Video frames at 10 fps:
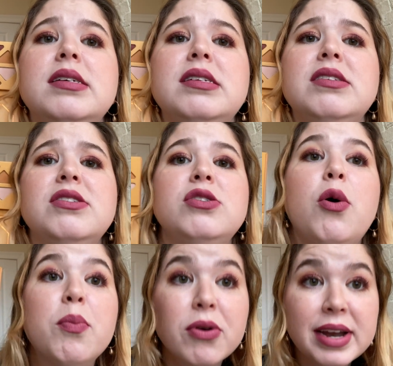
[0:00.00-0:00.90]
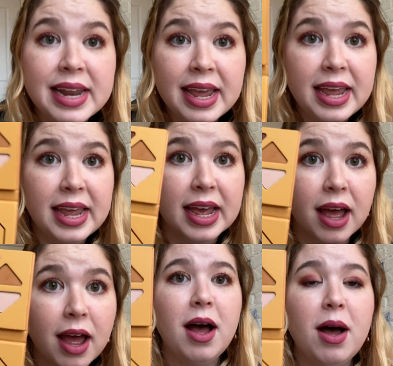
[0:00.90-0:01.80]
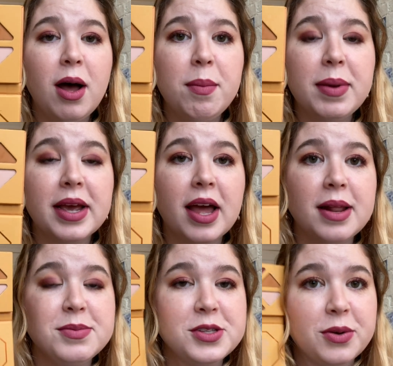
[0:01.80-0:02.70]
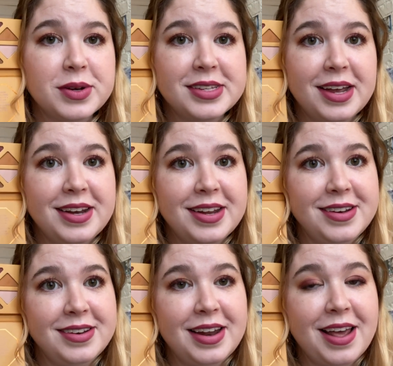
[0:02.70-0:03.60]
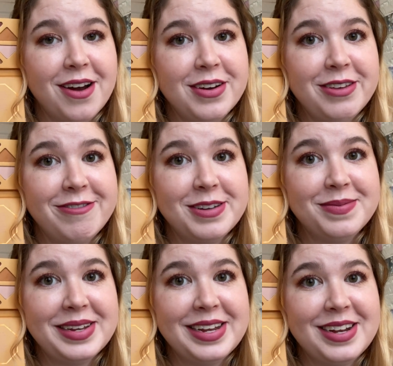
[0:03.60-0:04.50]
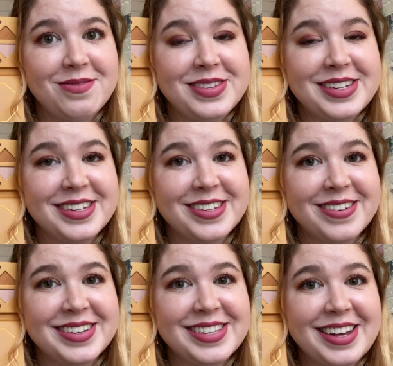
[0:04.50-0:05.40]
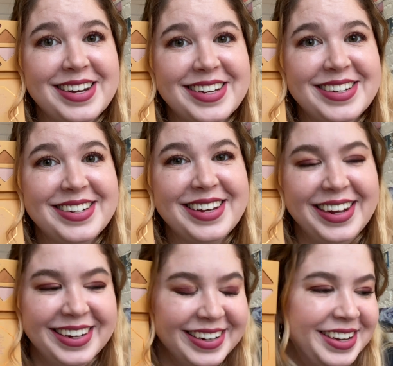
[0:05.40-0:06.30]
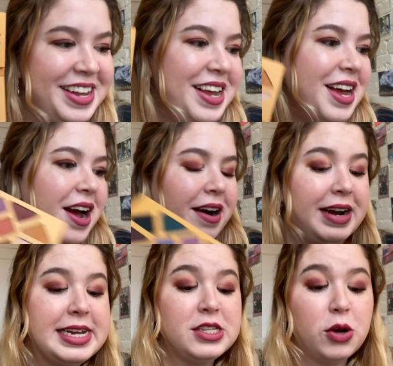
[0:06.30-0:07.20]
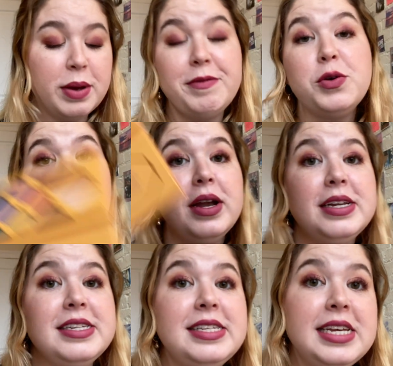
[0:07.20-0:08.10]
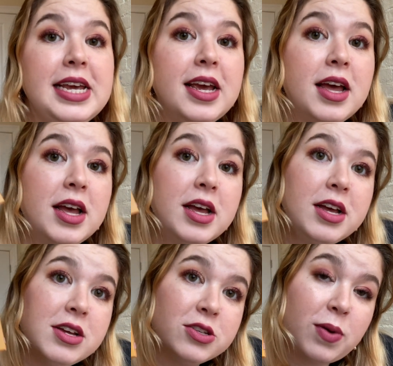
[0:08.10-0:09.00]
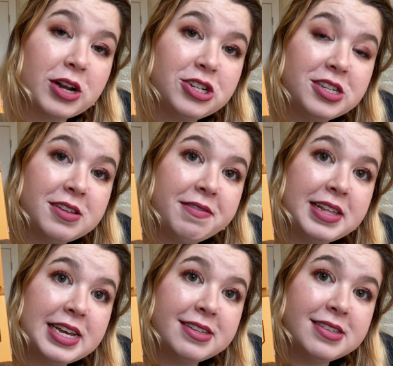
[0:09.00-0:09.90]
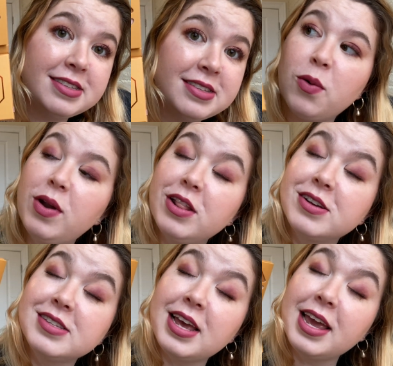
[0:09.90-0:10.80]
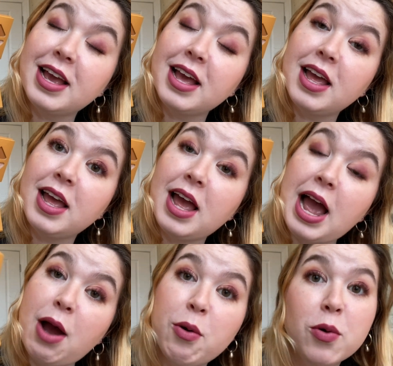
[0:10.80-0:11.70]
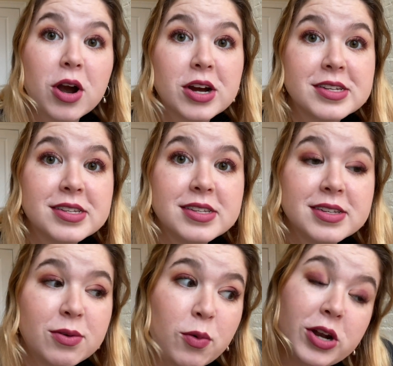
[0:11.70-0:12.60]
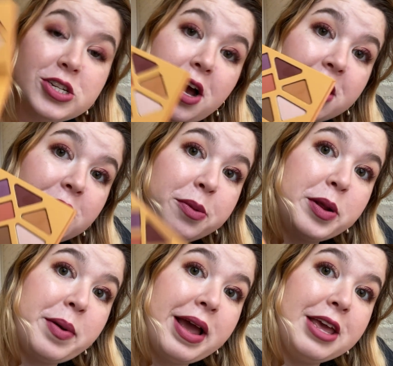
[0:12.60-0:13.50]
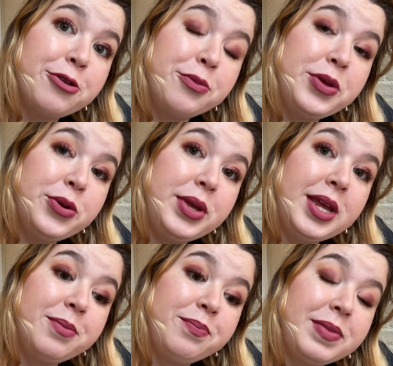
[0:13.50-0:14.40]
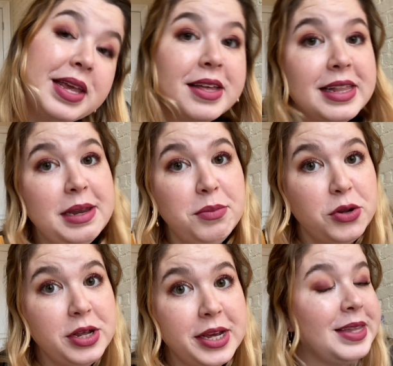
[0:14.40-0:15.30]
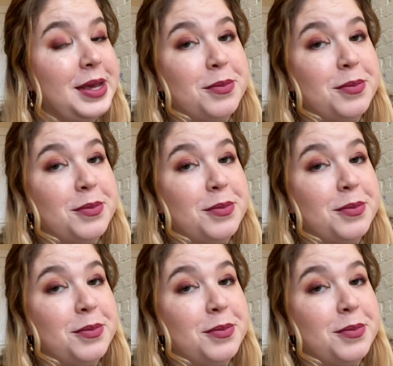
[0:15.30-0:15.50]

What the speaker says: It's so pretty. Oh my god, I'm so excited. And I already filmed it and I'm still so excited. Alright, so if you wanted to see swatches of this, what it looks like, how it works, want to talk a little bit about Aether Beauty and clean beauty, keep